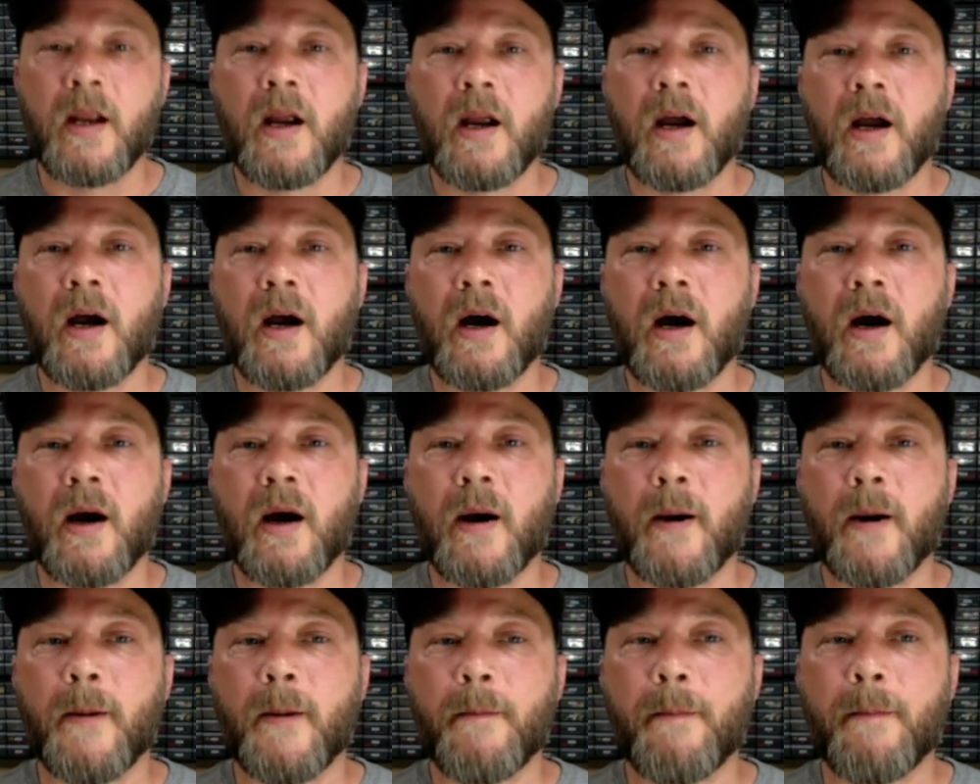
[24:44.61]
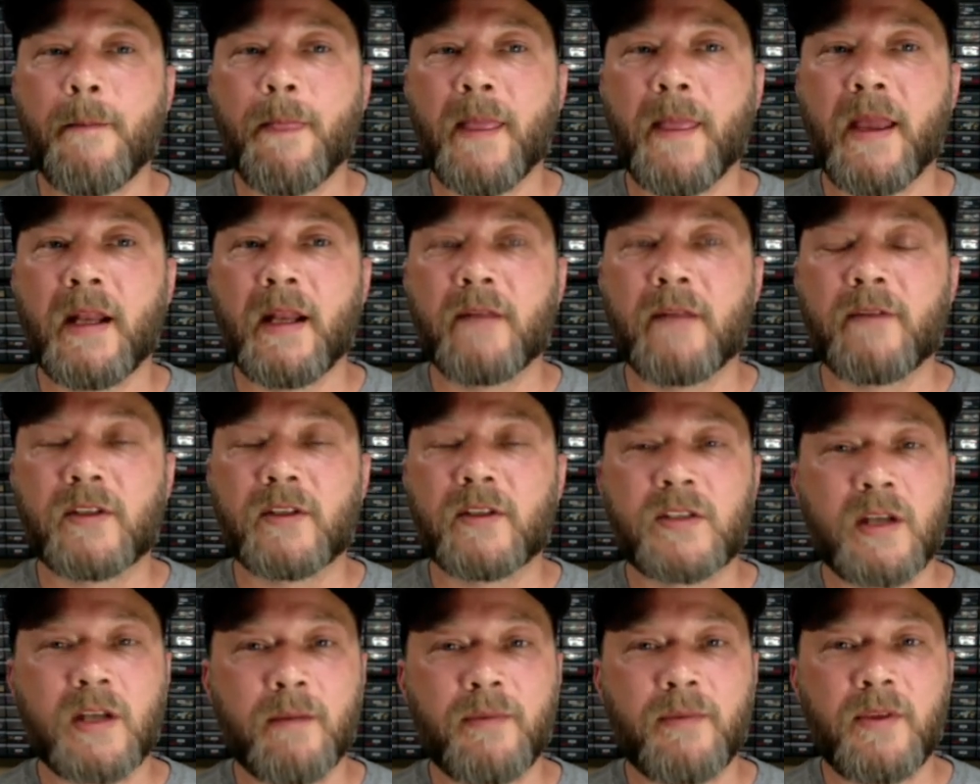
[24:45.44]
And if it's
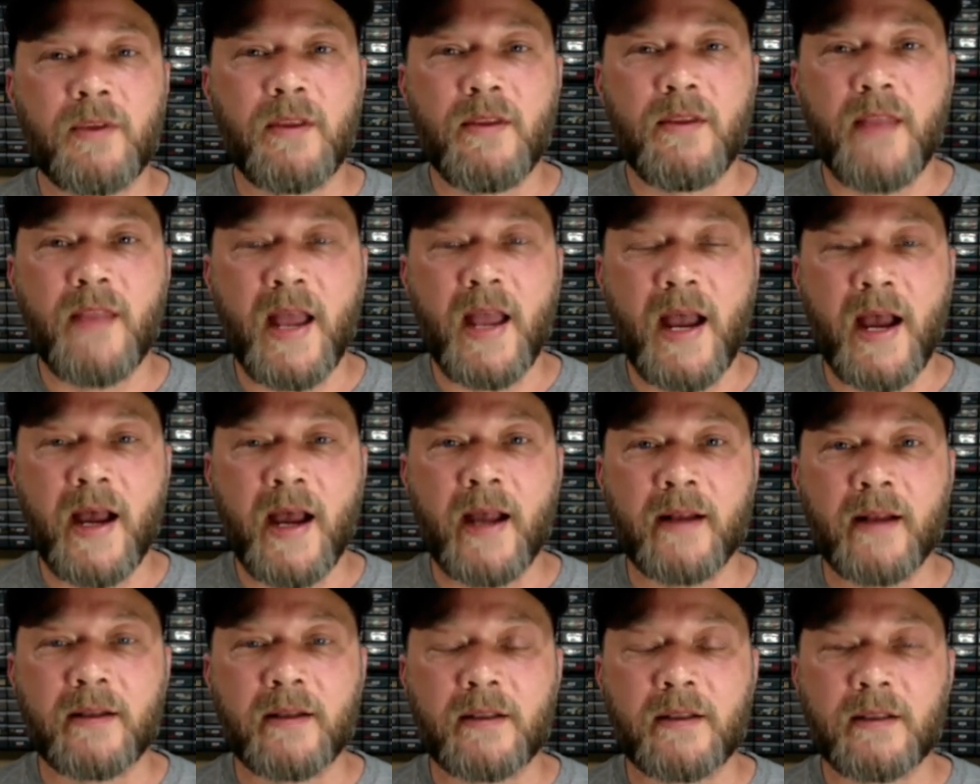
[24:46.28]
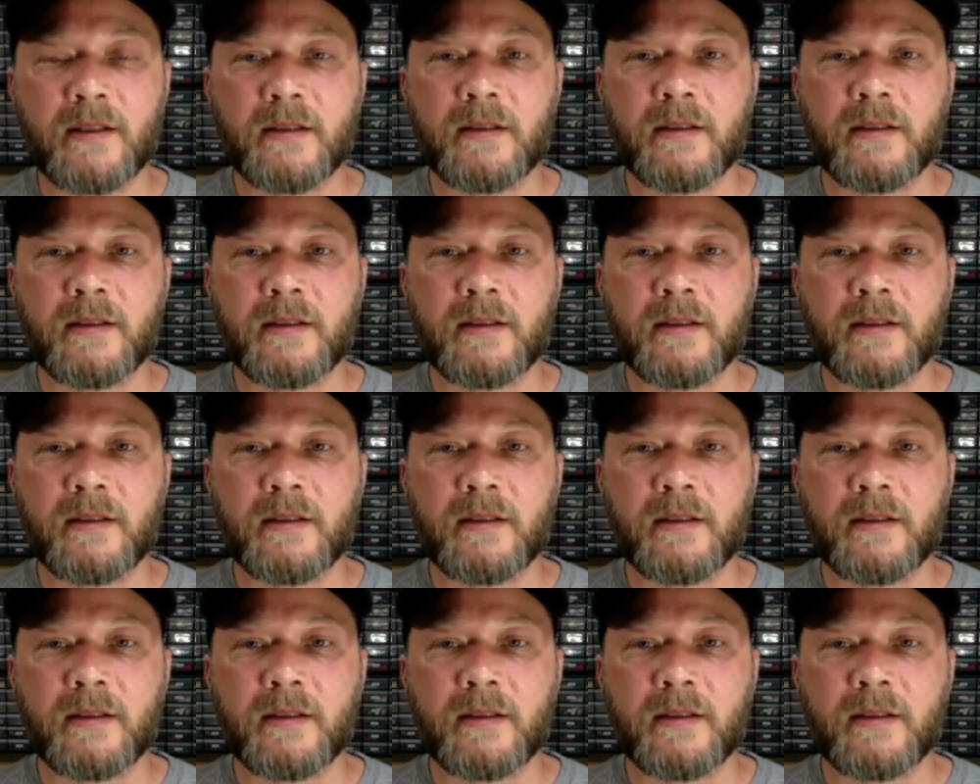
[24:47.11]
something that